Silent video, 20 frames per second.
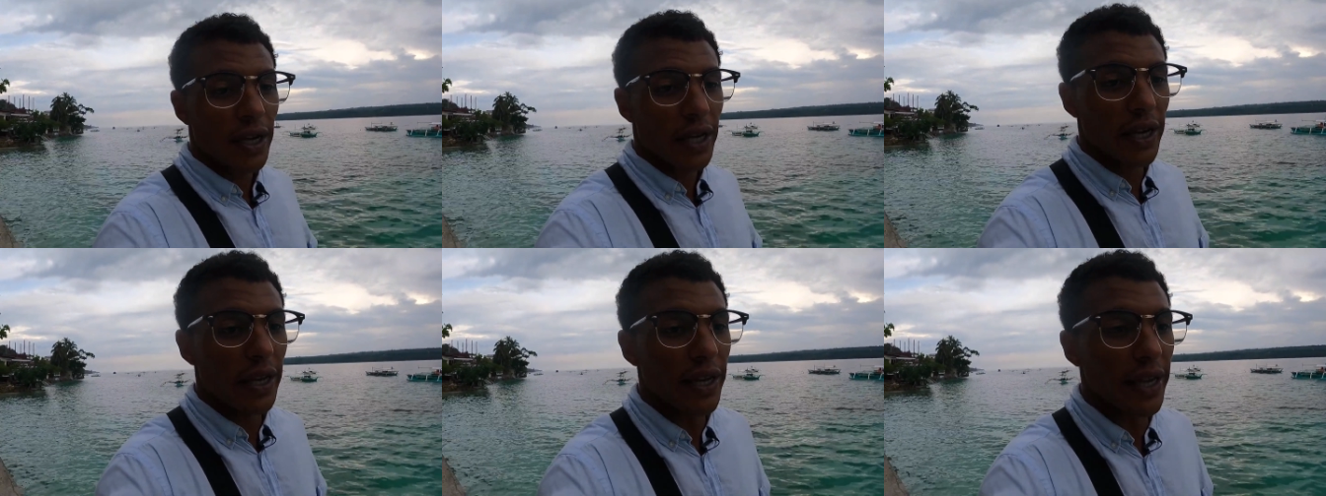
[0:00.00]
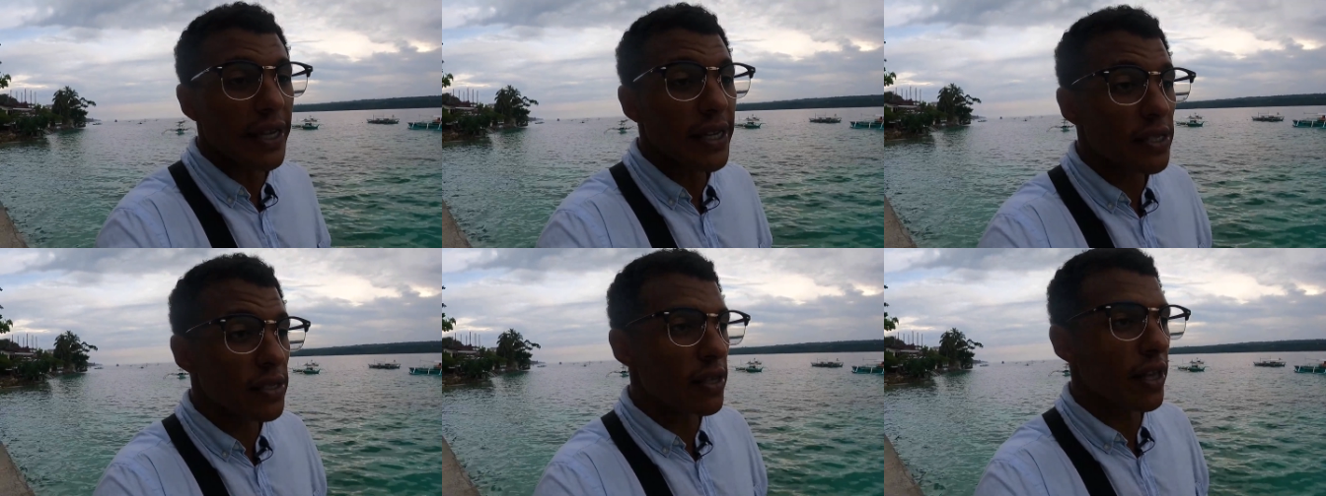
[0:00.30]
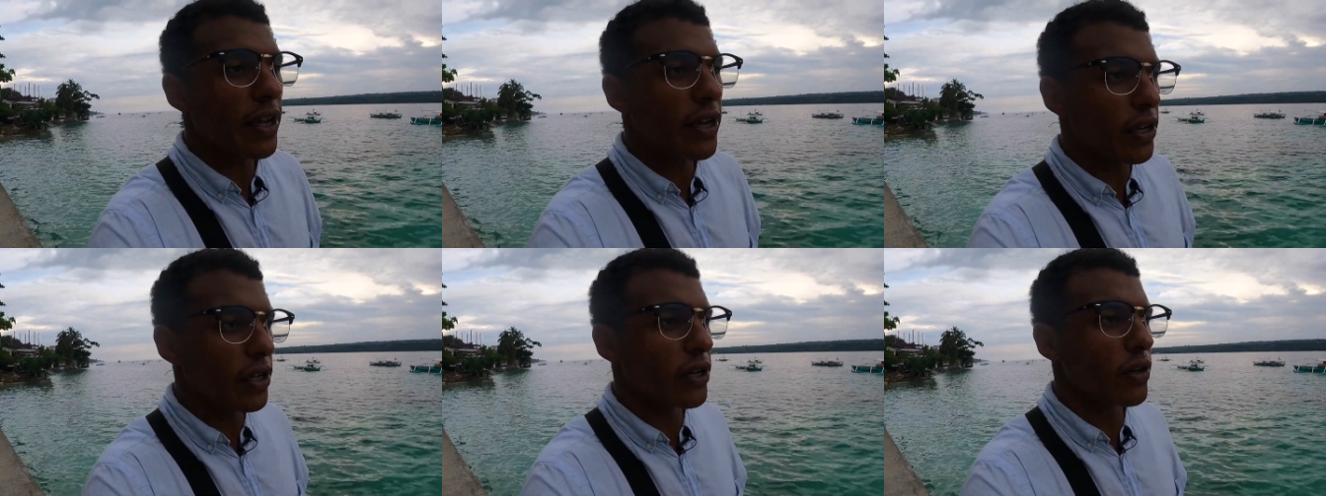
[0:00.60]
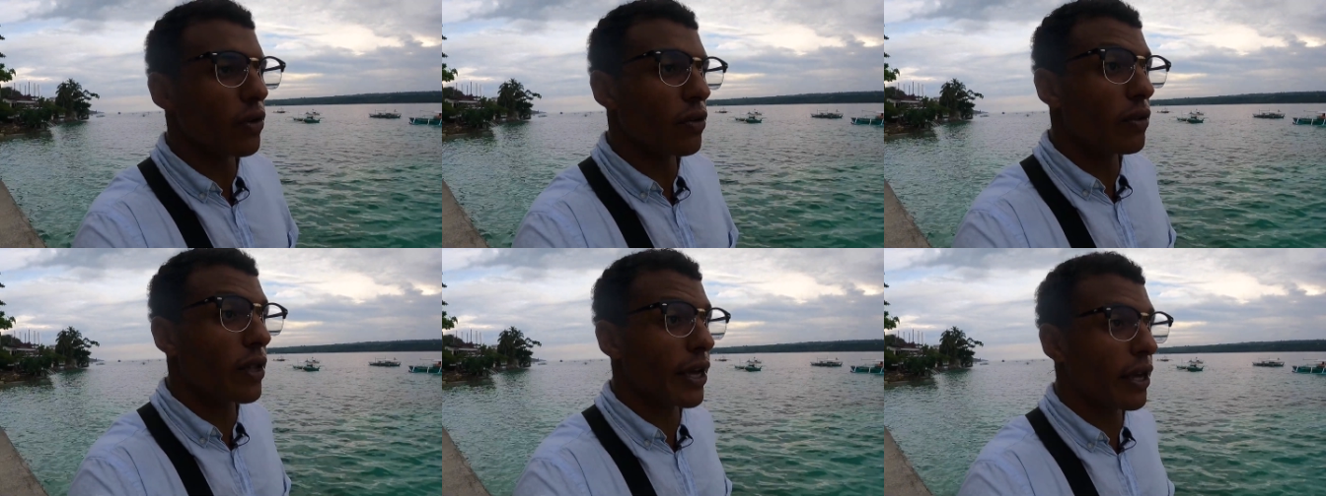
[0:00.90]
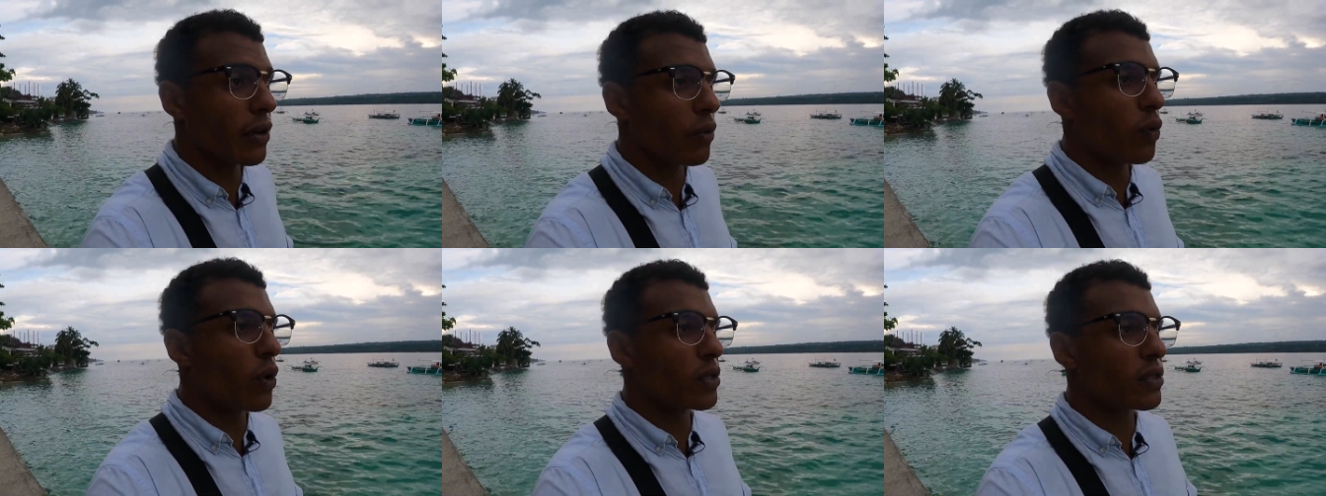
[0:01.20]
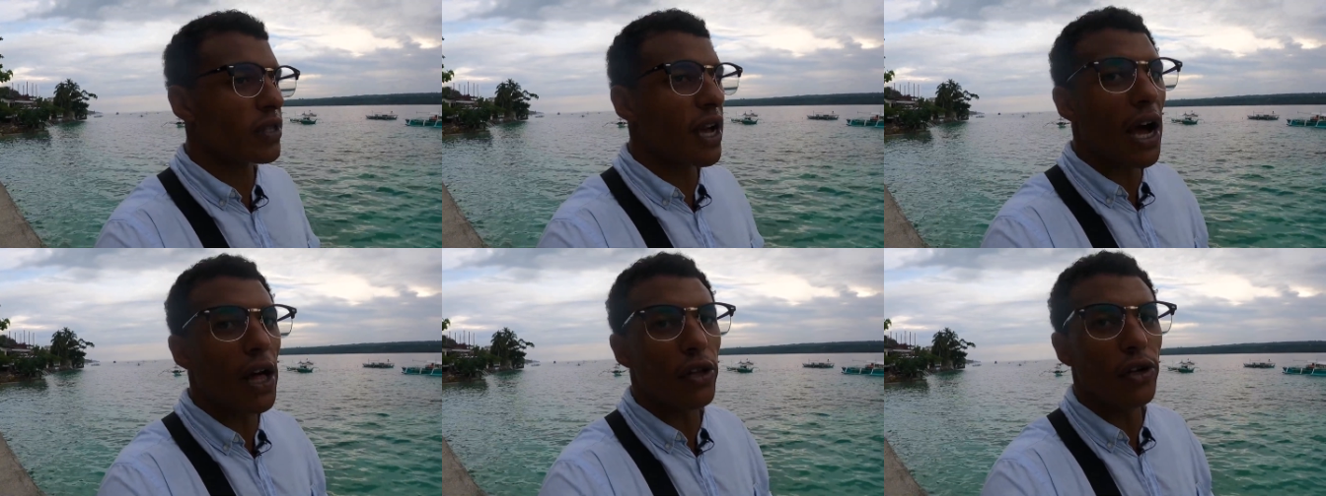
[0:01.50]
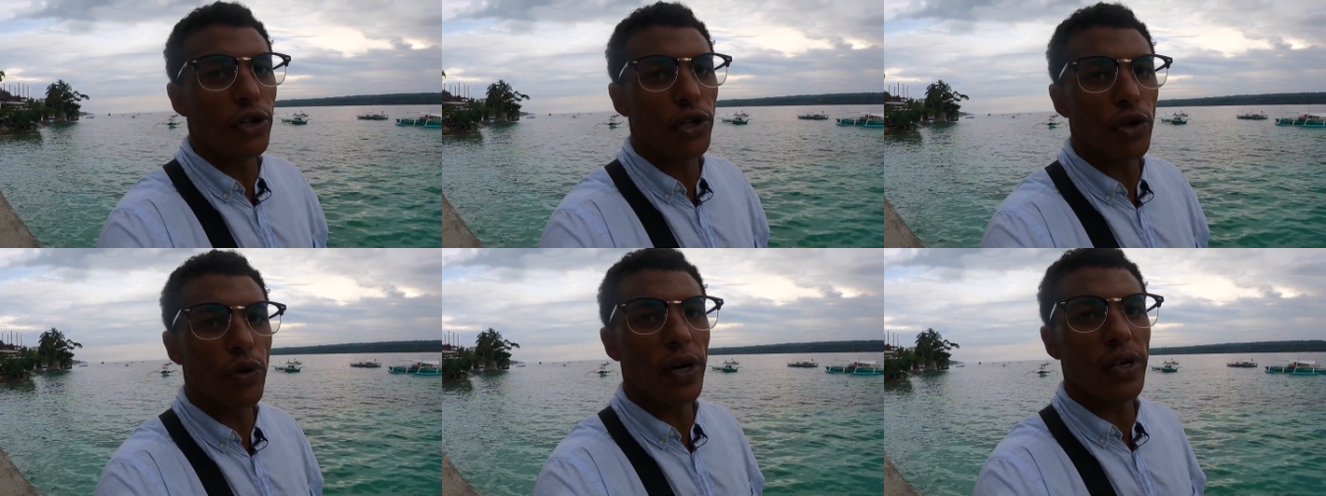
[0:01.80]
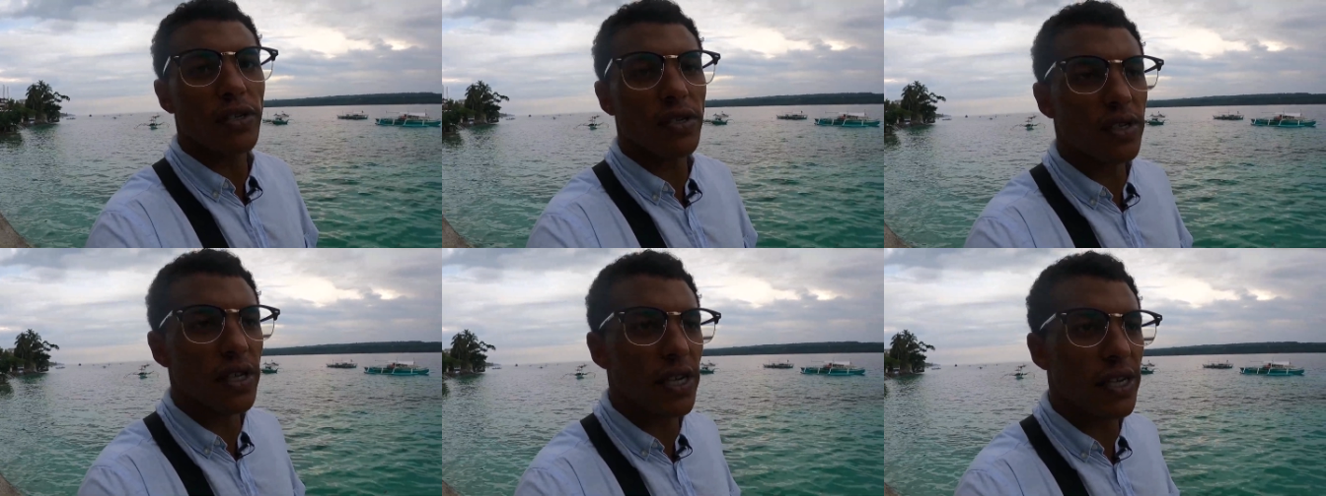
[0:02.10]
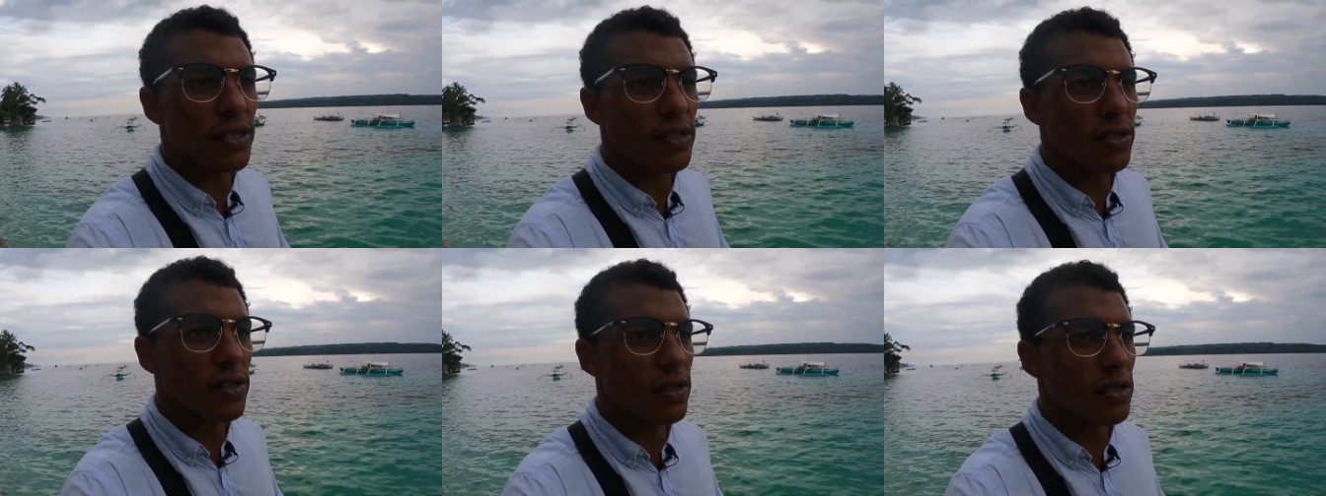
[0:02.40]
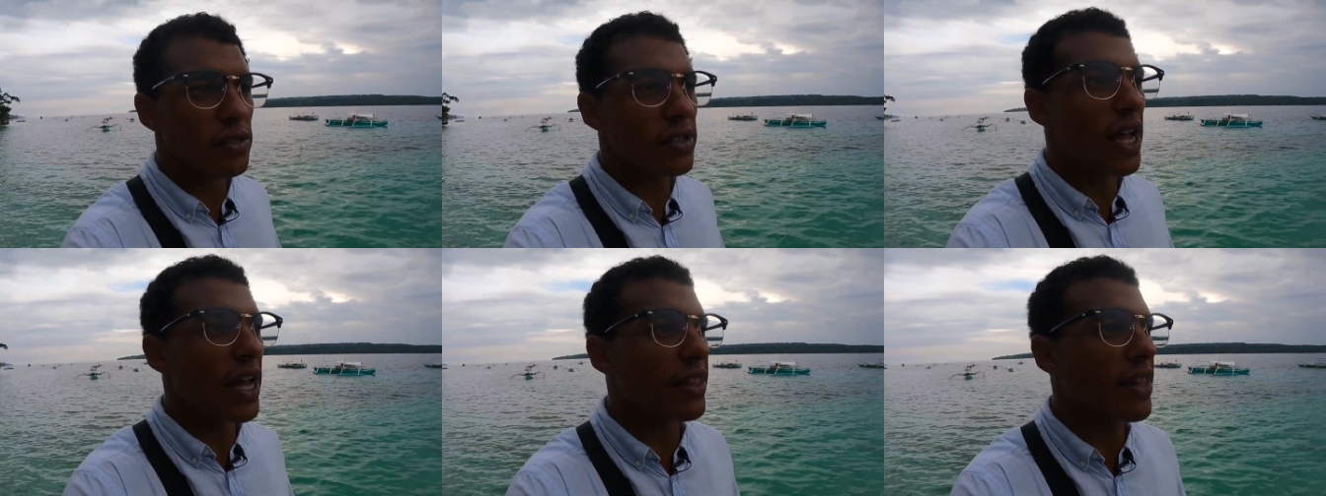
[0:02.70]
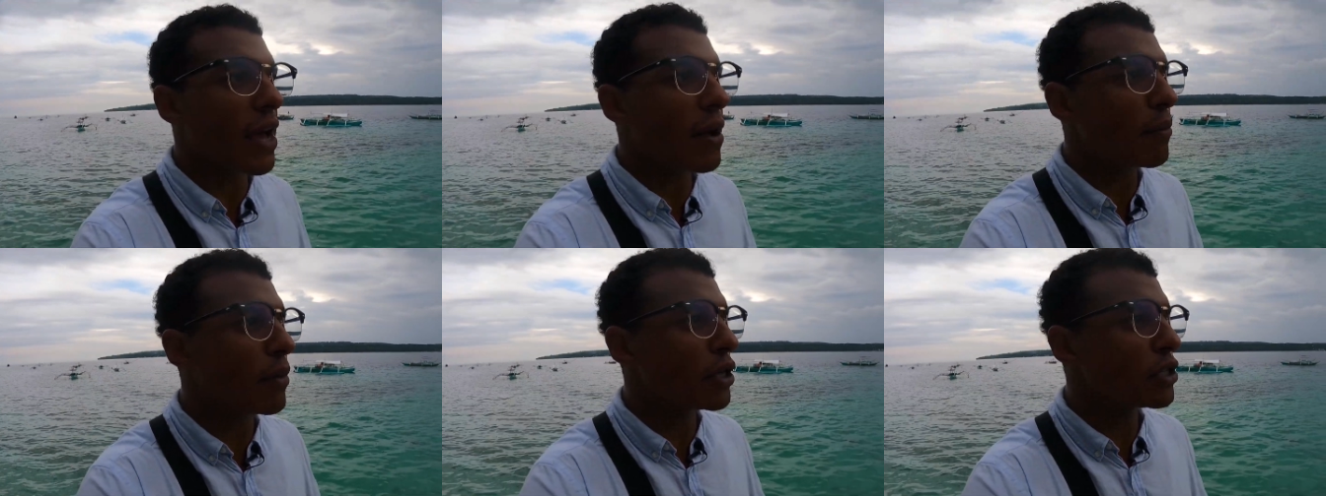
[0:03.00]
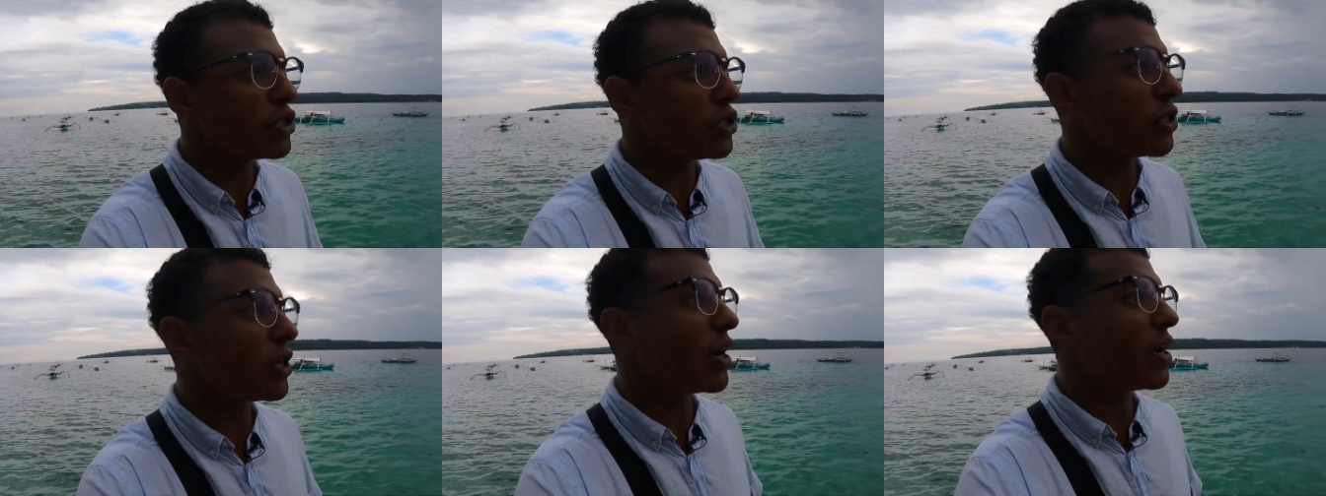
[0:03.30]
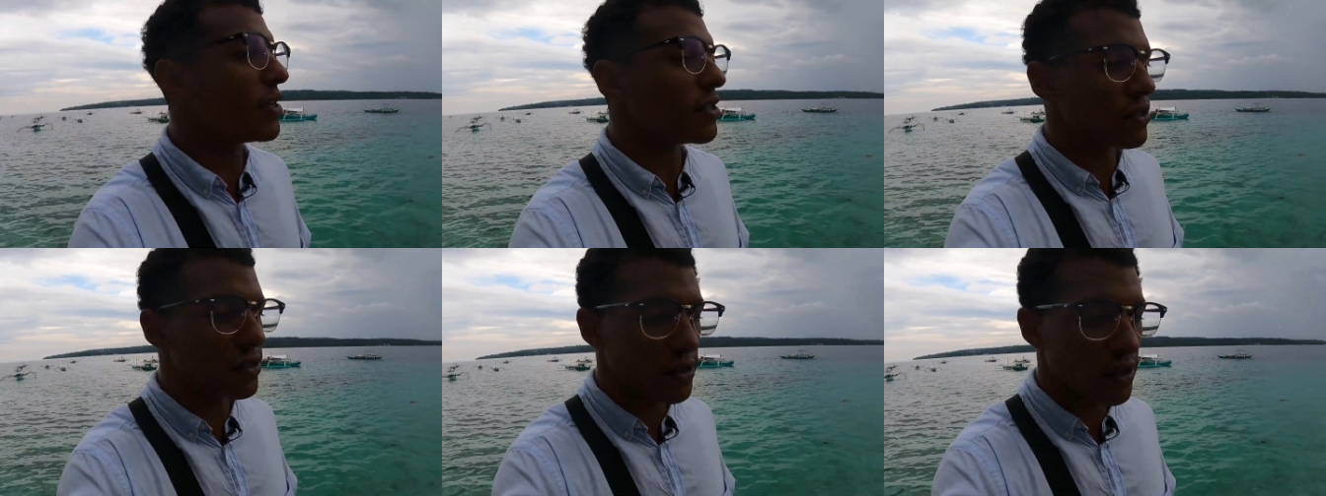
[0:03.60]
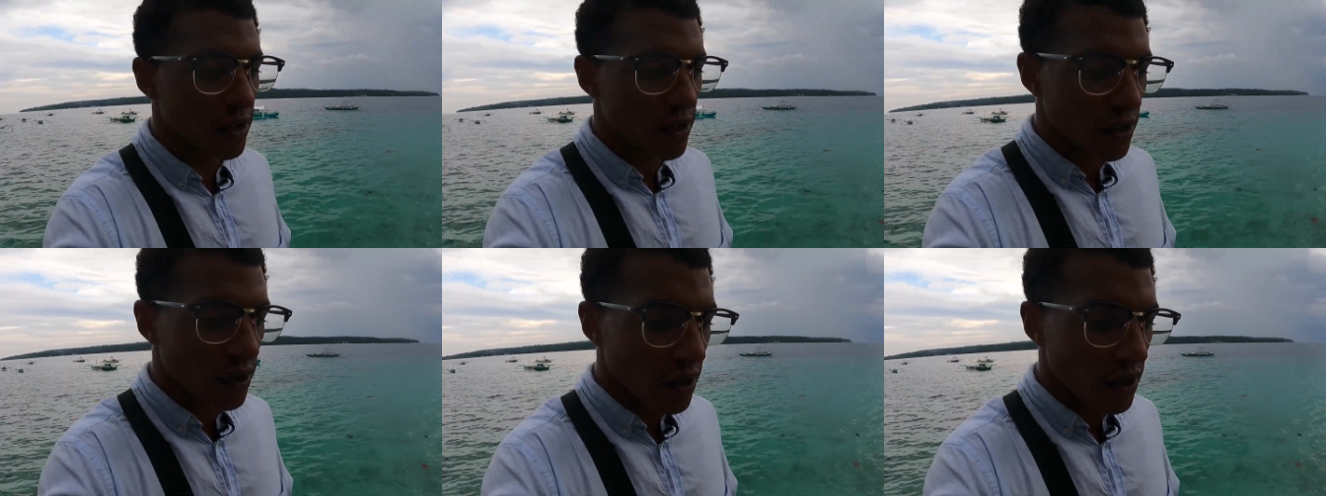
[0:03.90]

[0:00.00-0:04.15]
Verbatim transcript: it is like a, like a $1 USD. It's, it's not that much, you guys.